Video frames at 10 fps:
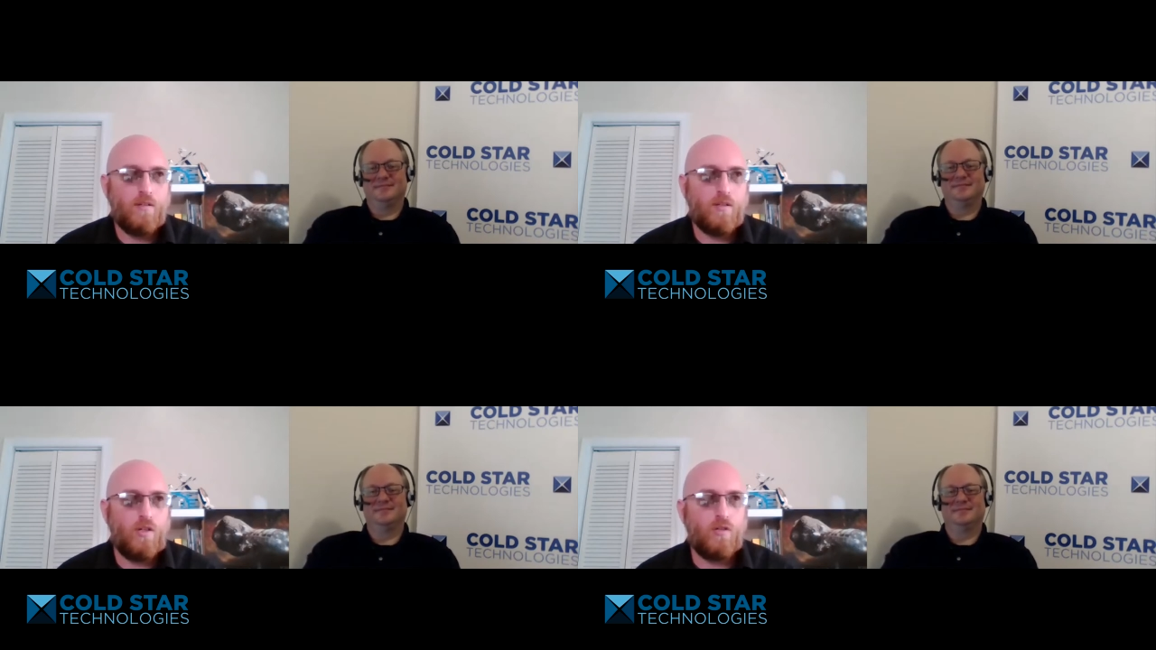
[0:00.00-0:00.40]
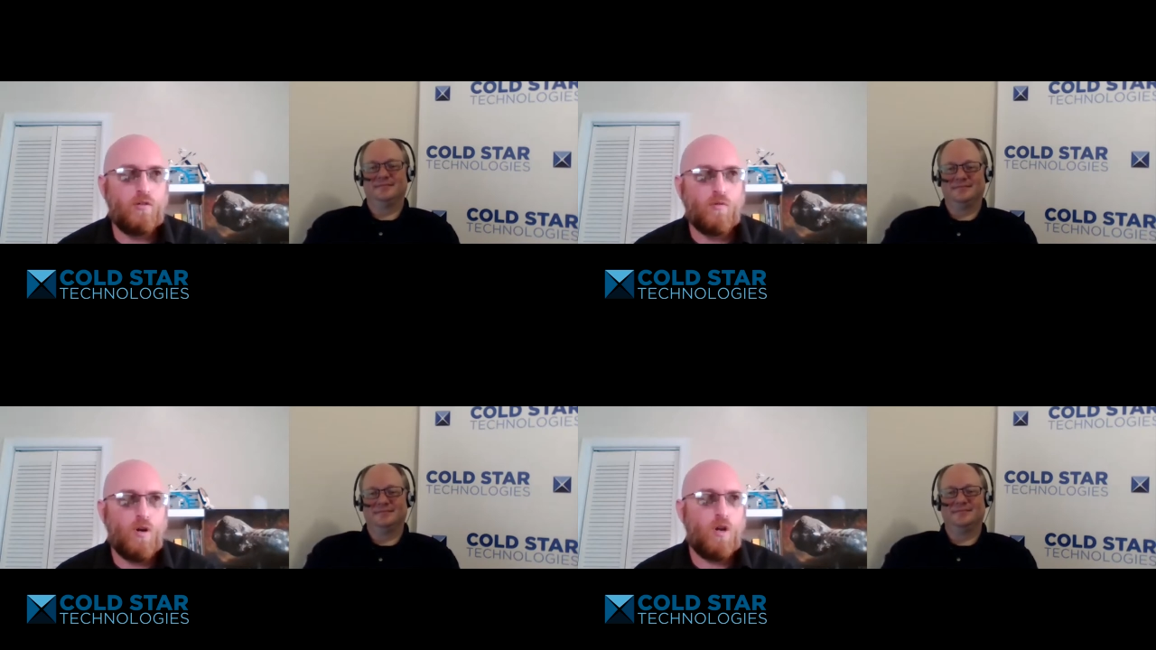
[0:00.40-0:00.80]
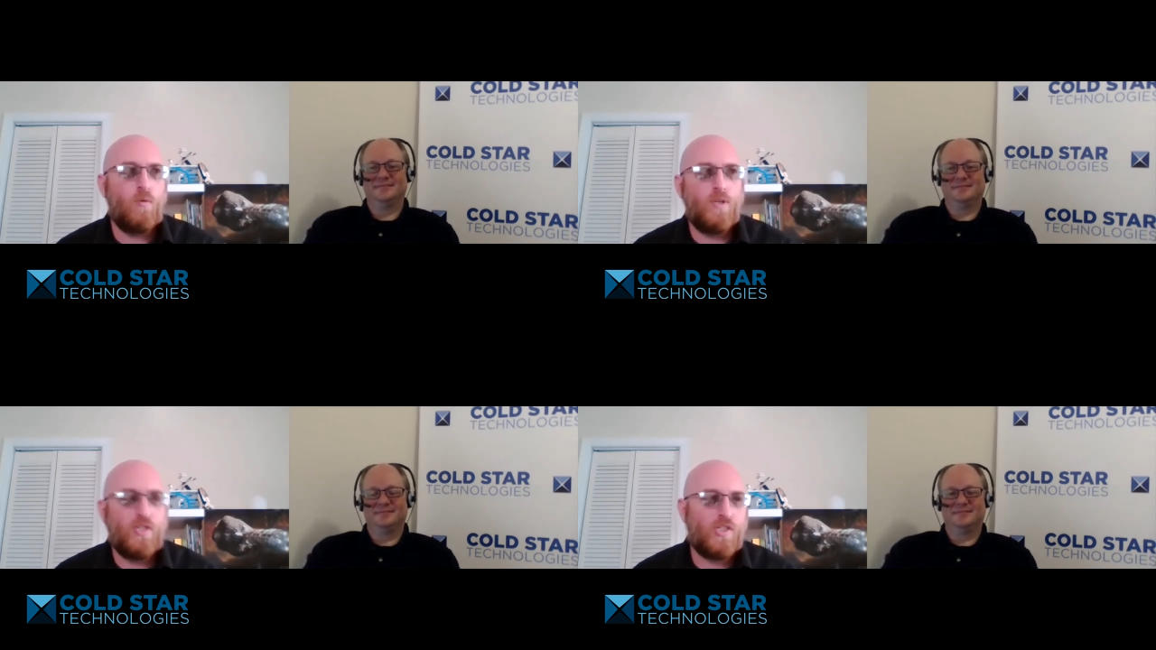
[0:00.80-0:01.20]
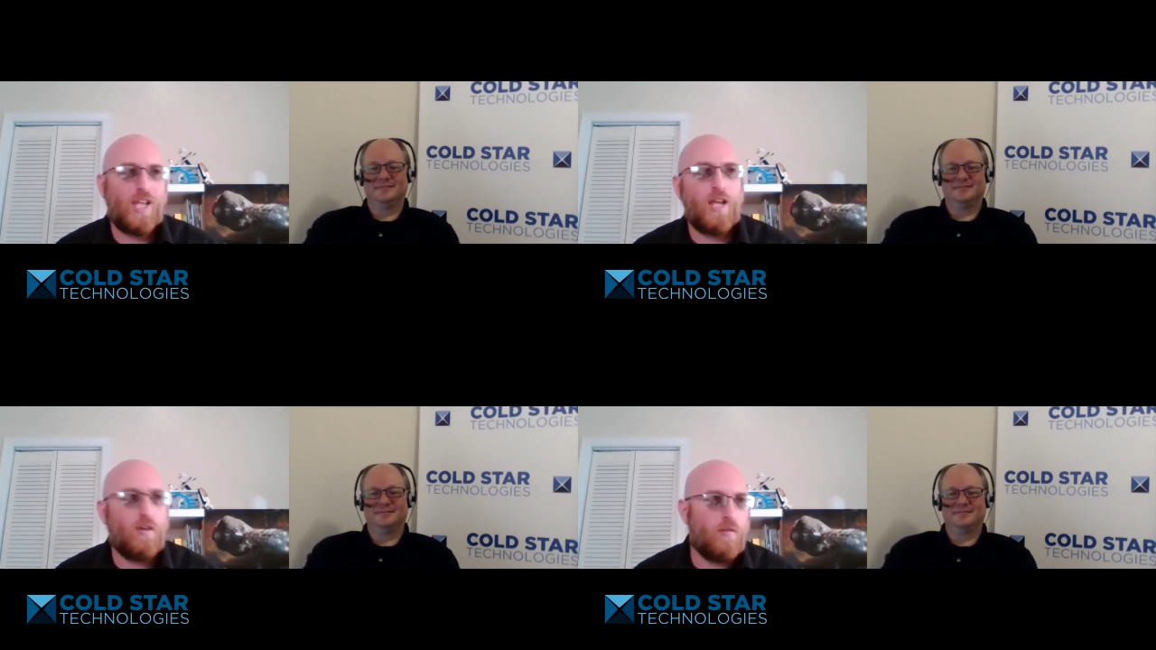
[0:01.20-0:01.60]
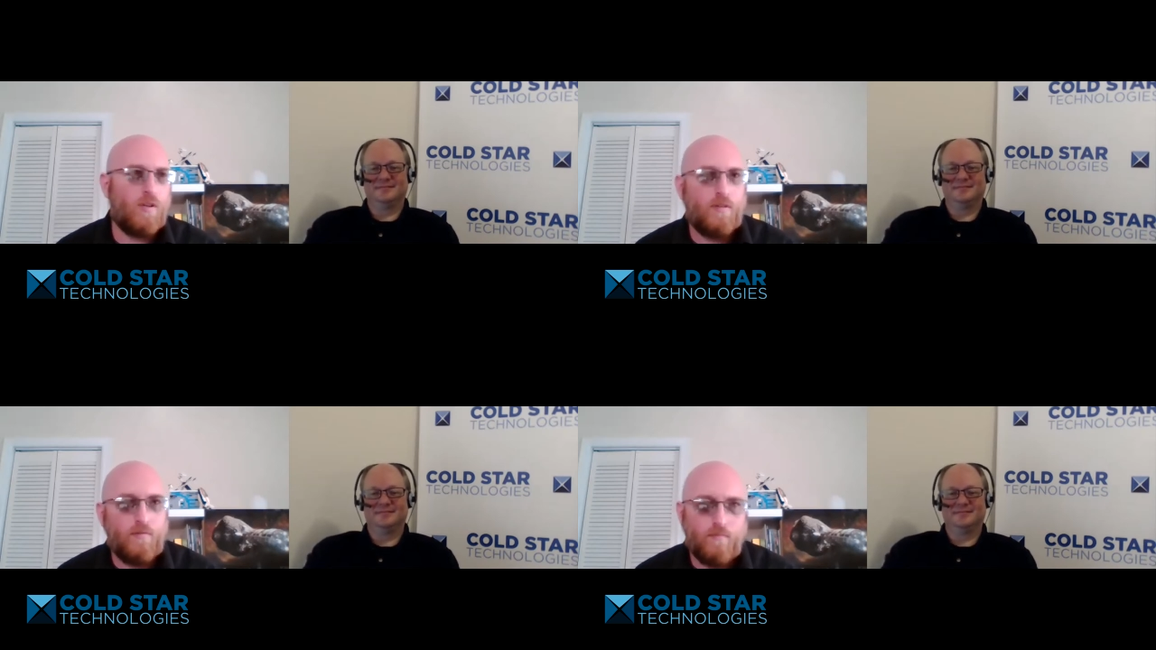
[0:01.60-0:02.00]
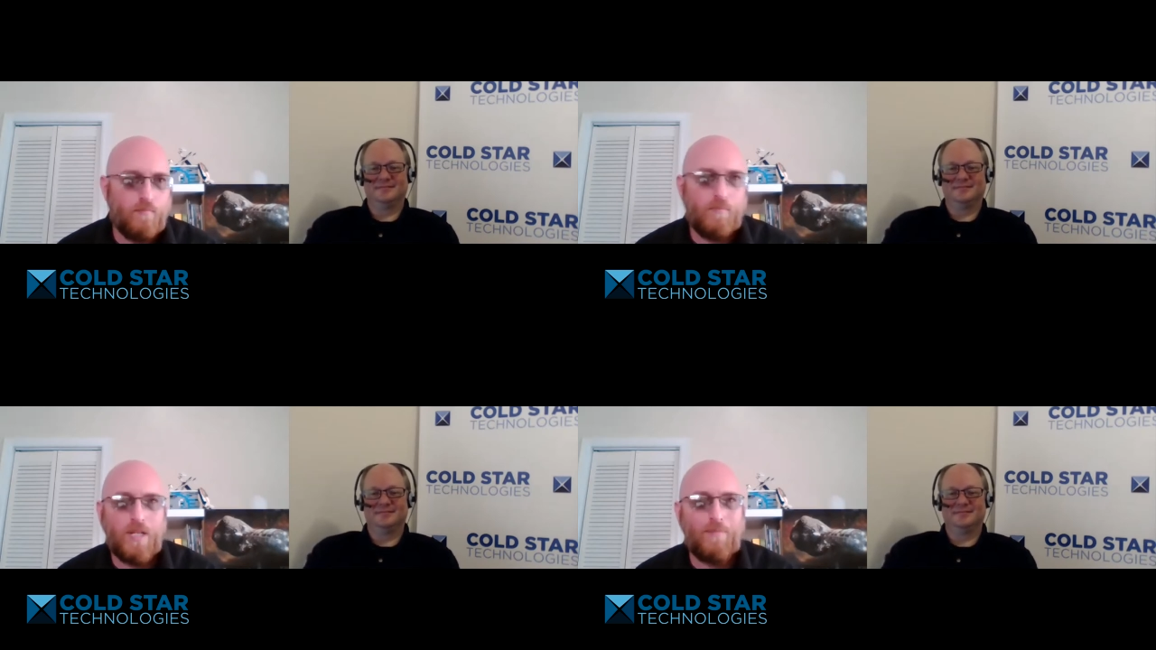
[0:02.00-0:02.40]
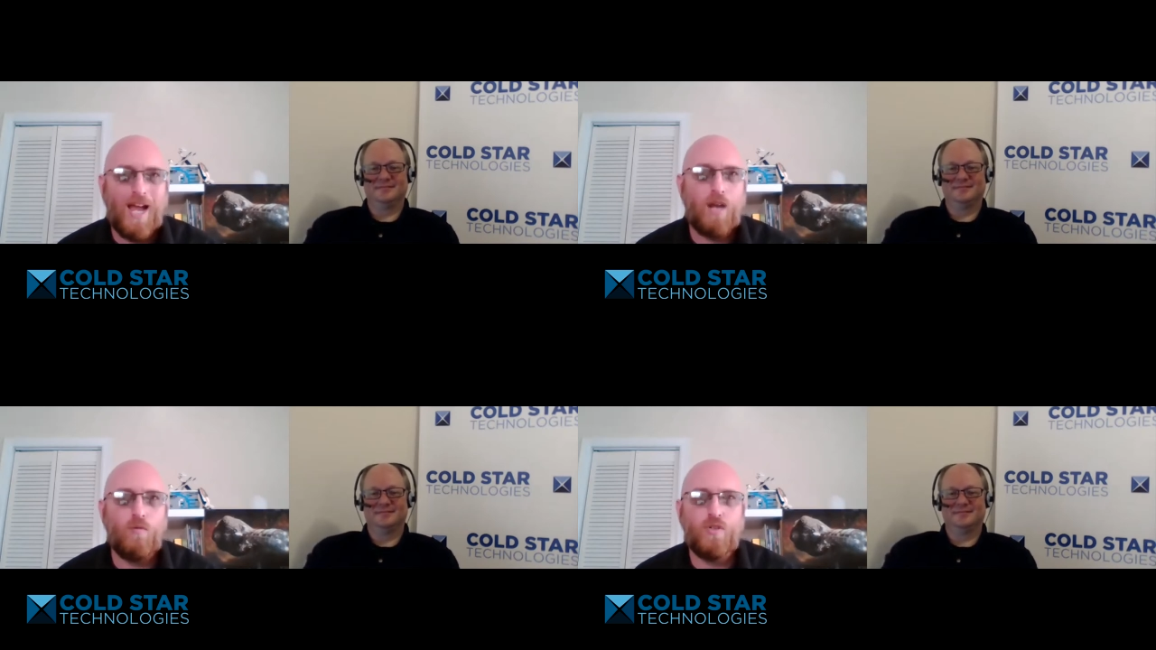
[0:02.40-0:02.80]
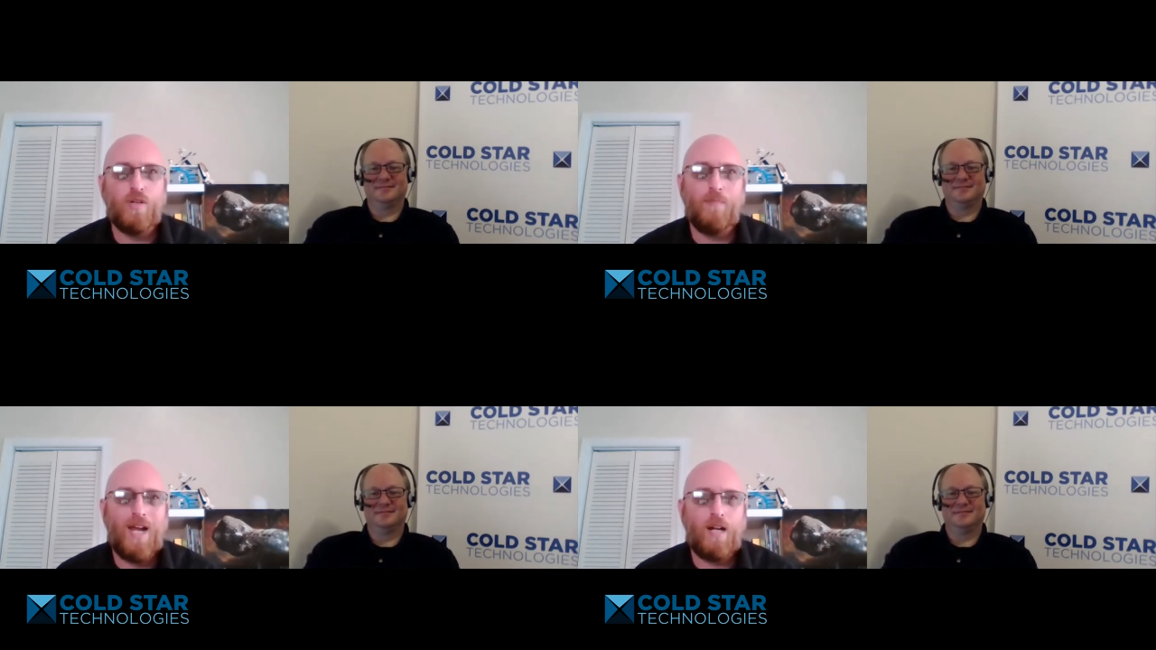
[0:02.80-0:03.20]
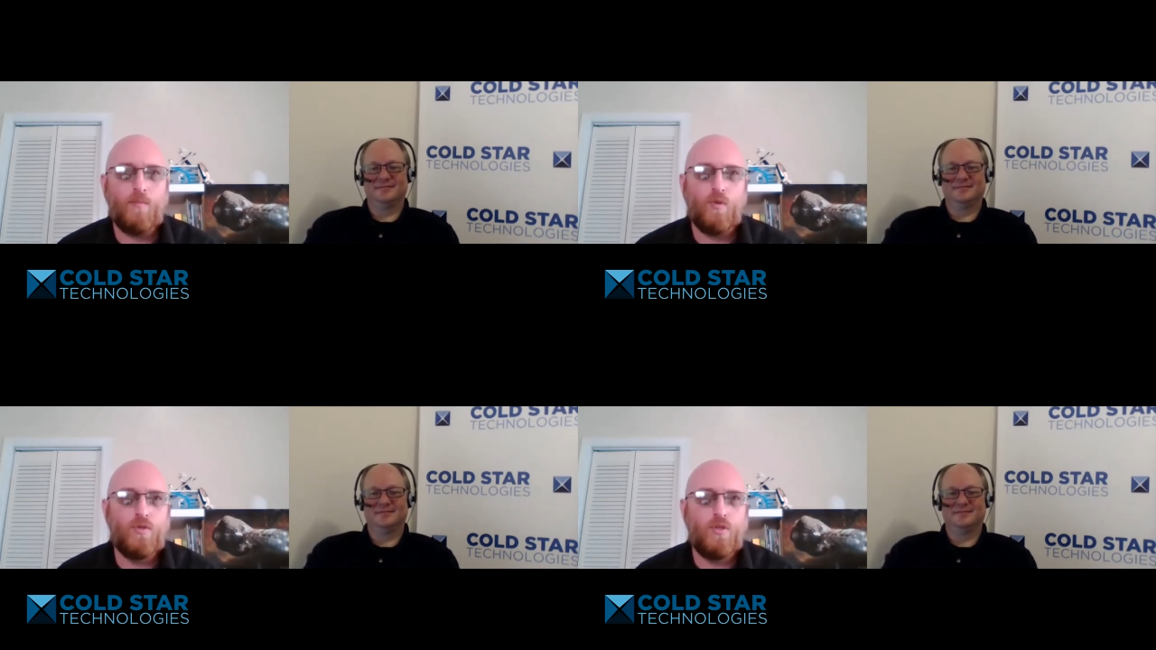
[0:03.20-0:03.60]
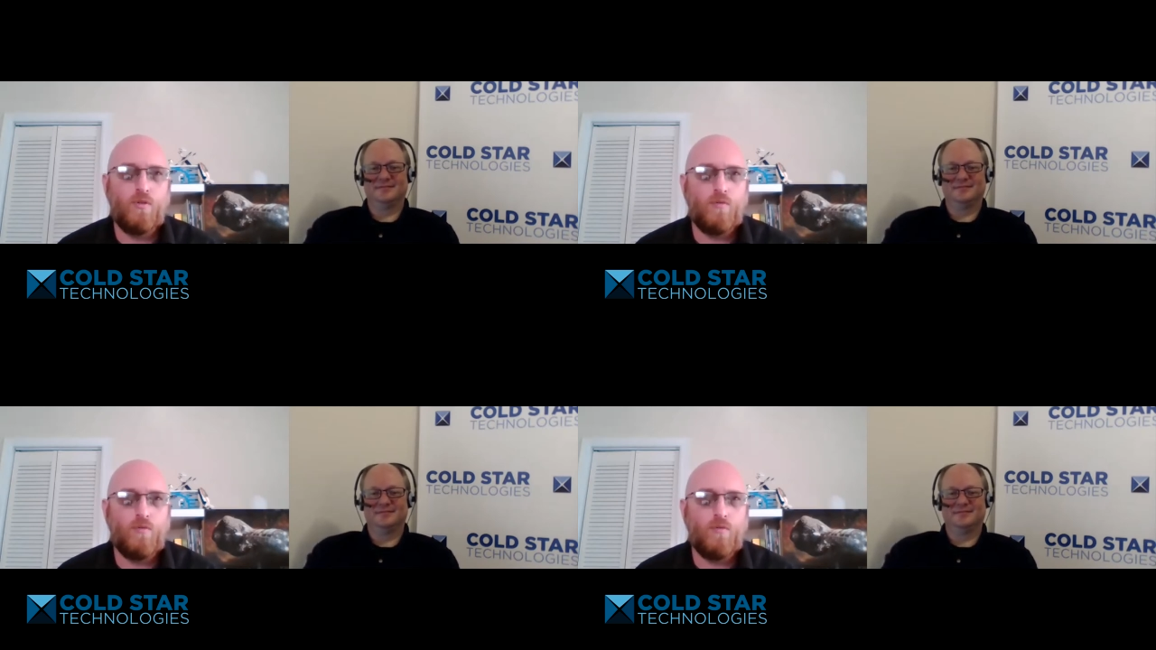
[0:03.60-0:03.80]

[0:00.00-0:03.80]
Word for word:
Speaker 1: could grow and scale and be backwards compatible to a hmm.